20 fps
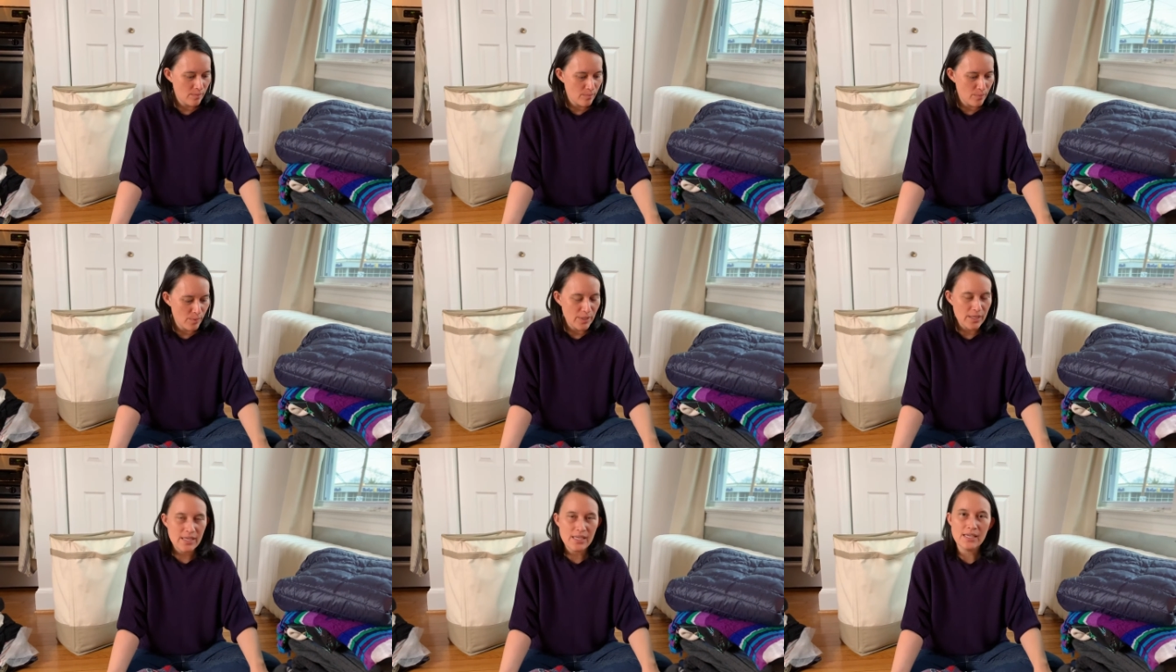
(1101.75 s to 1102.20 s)

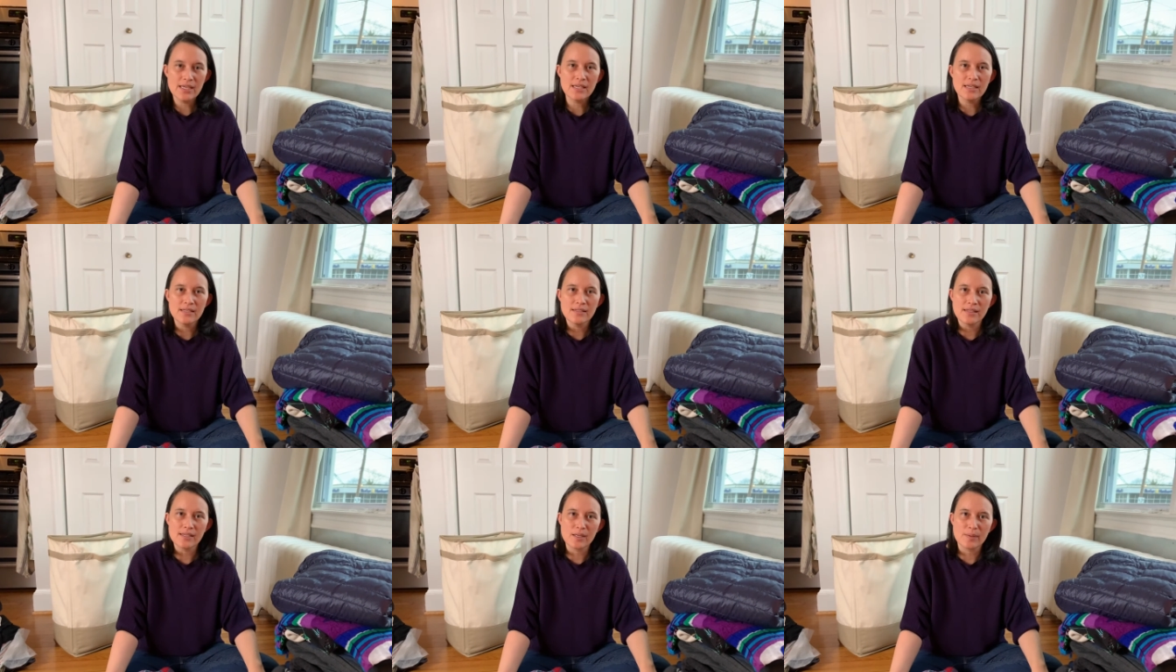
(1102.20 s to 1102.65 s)
bring
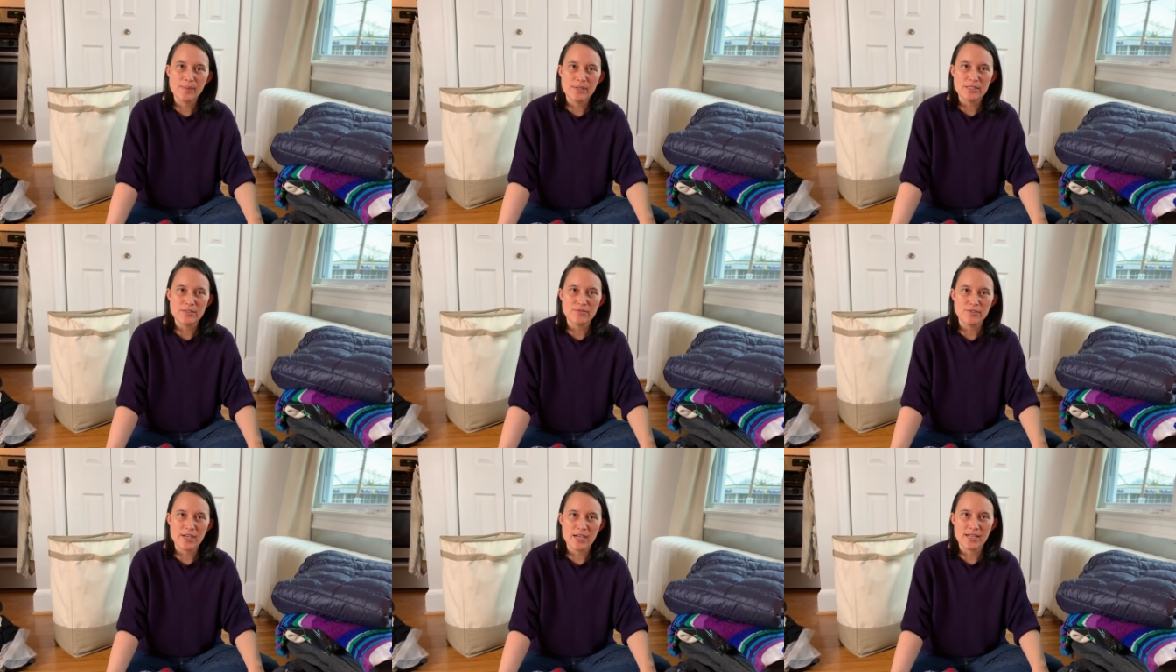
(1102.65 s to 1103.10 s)
in like a bunch
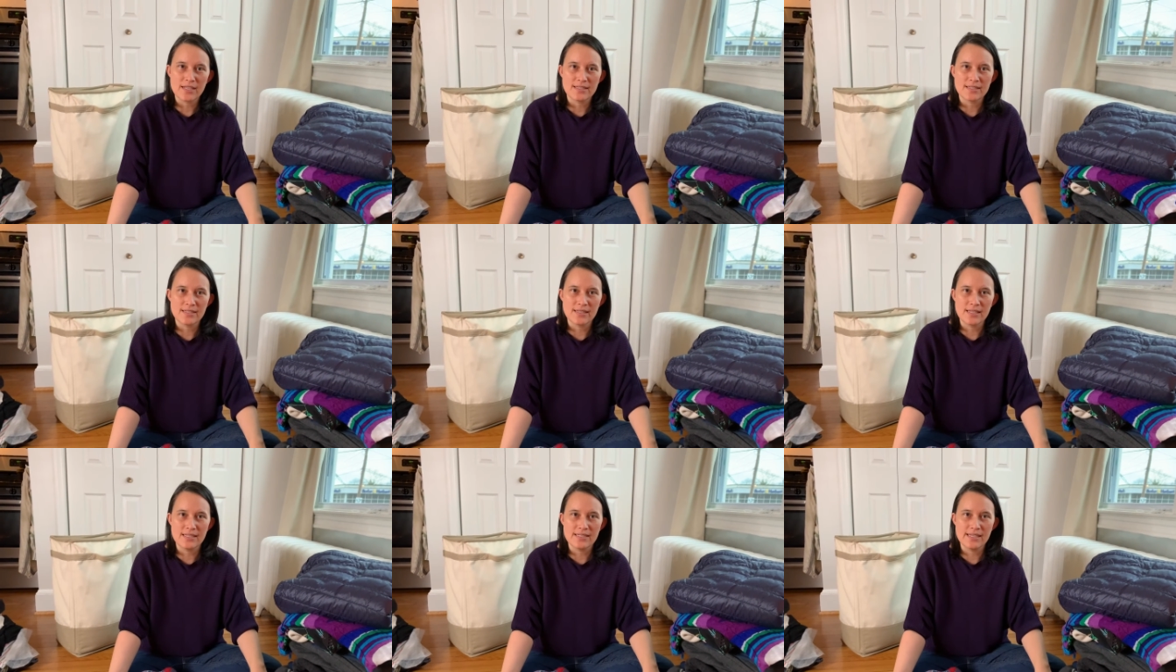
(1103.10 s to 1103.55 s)
of jackets
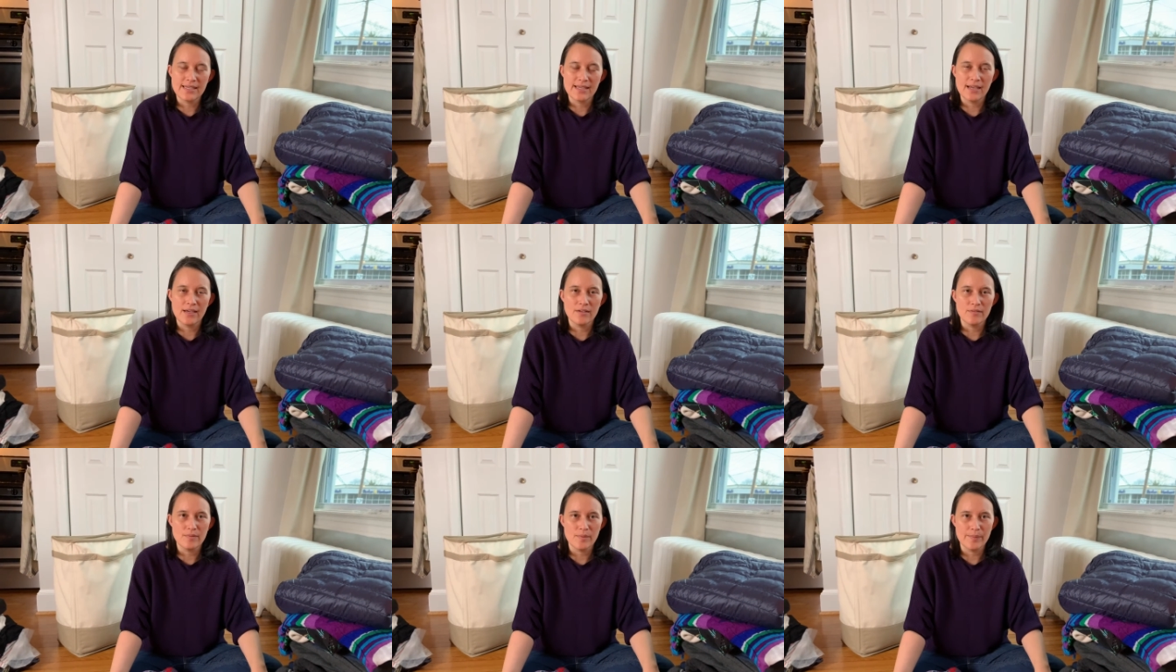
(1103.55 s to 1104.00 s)
and then take
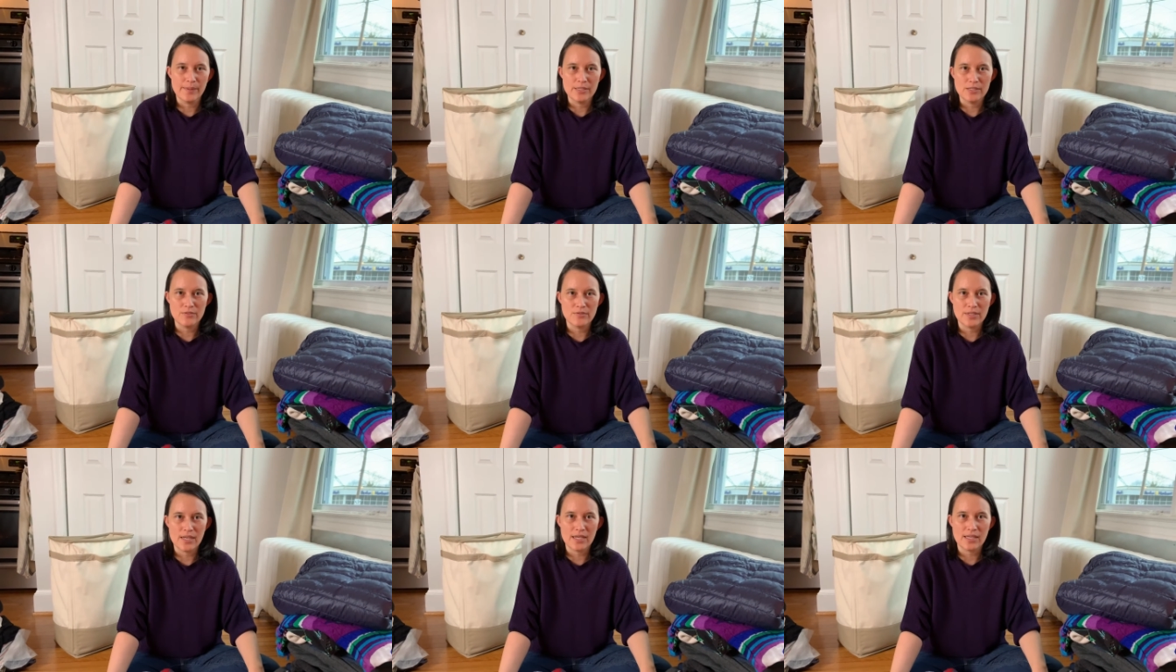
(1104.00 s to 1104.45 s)
out a bunch
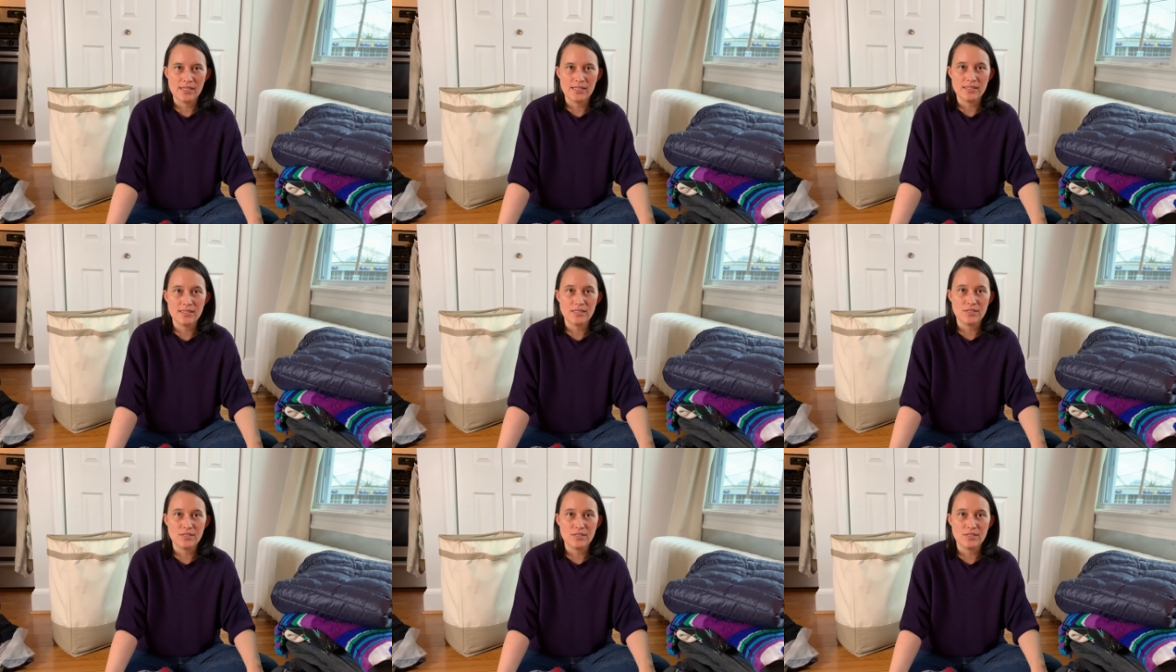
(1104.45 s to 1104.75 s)
of jackets.